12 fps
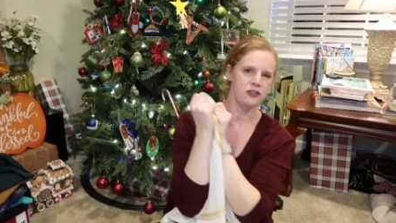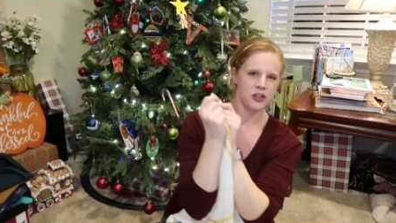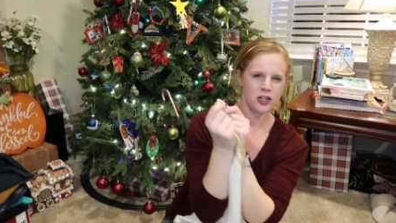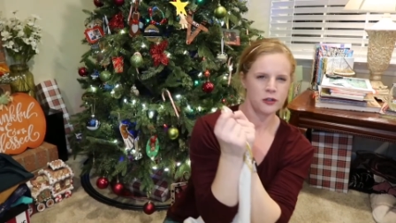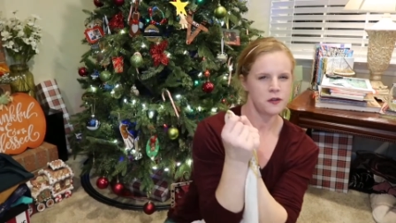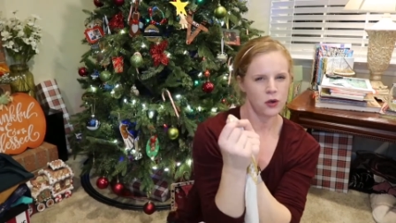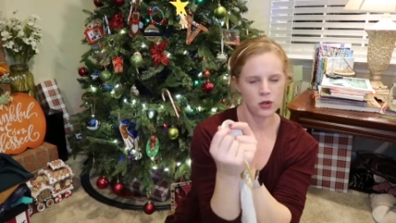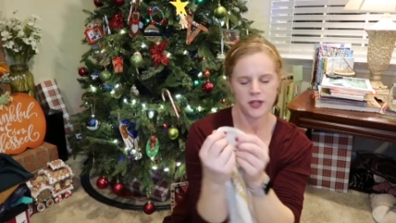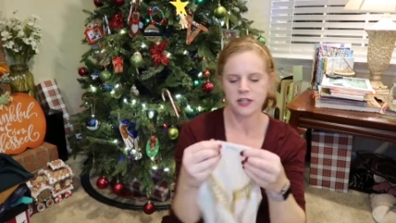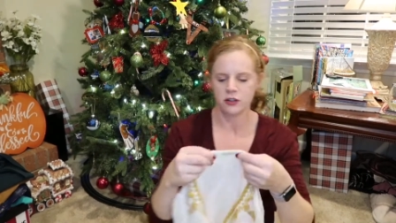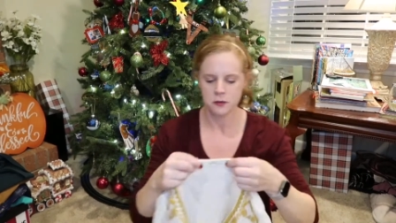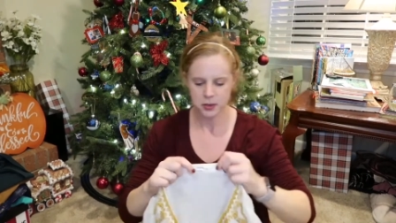sure sold
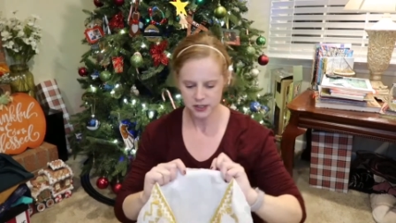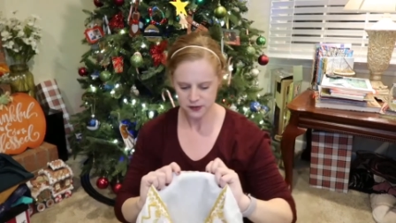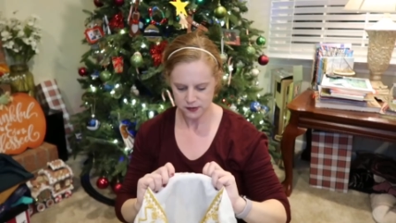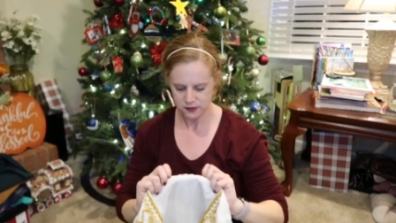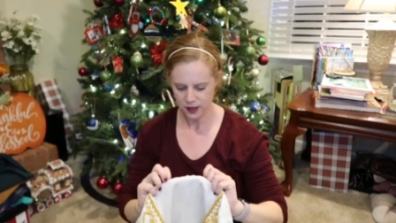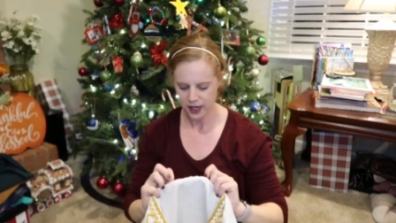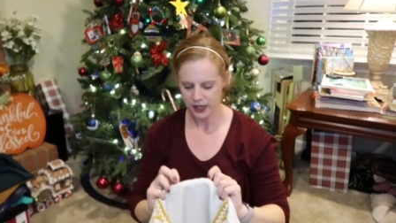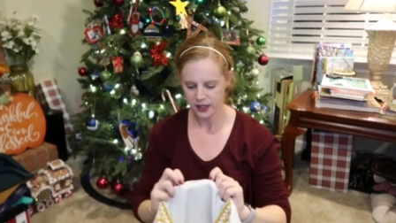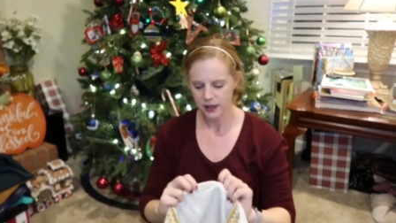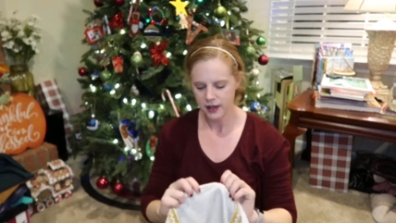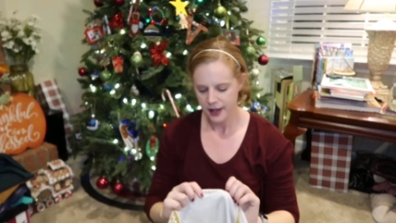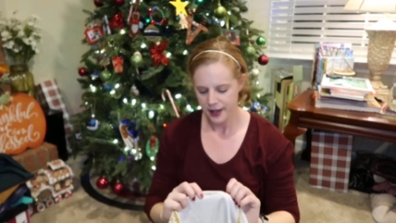at just places
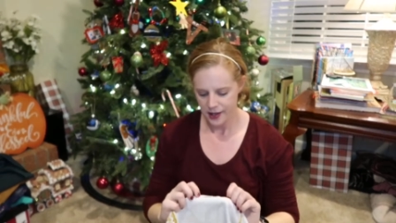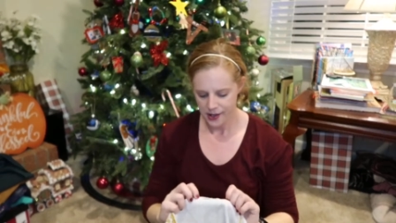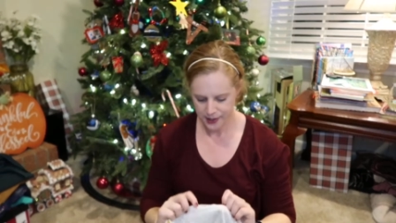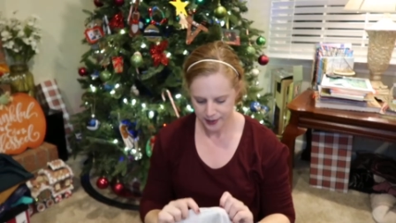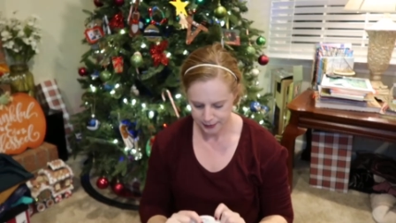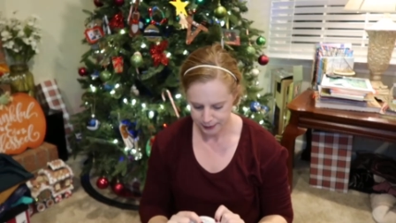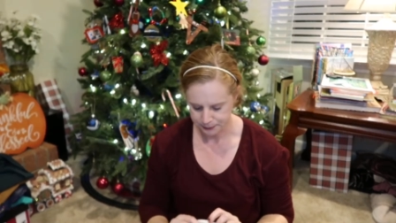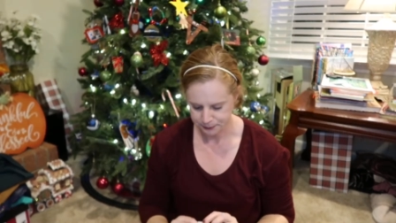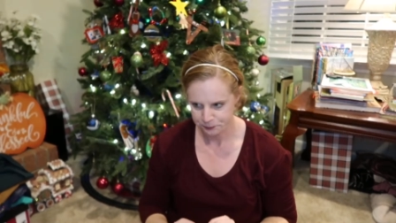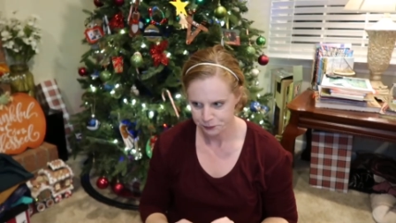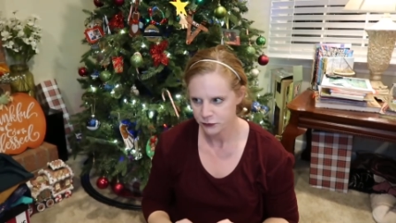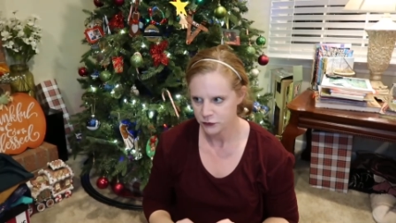like
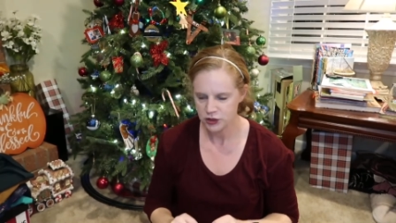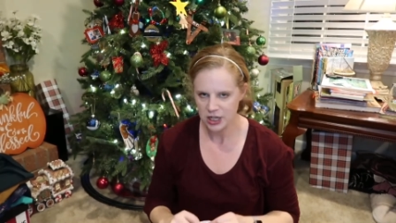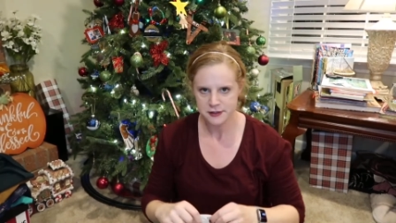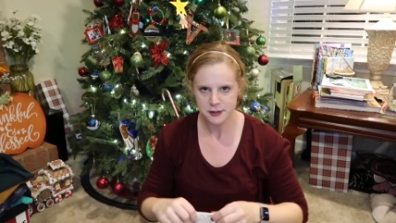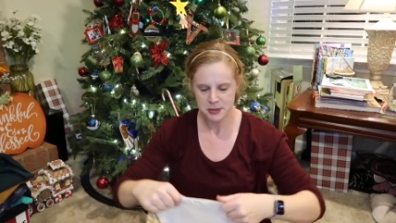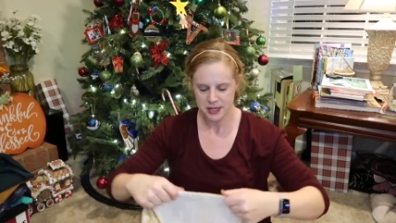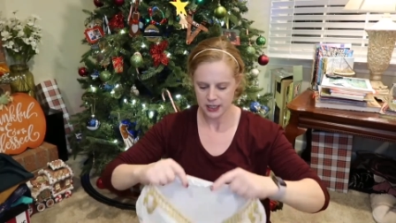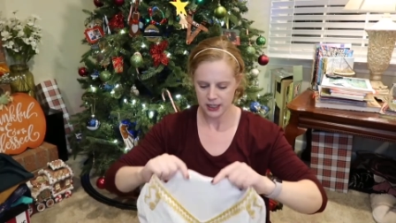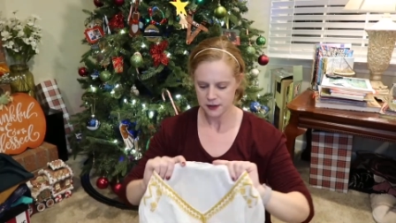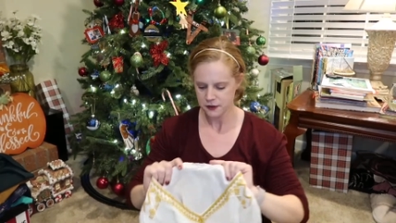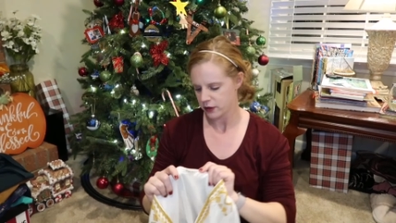JCPenney.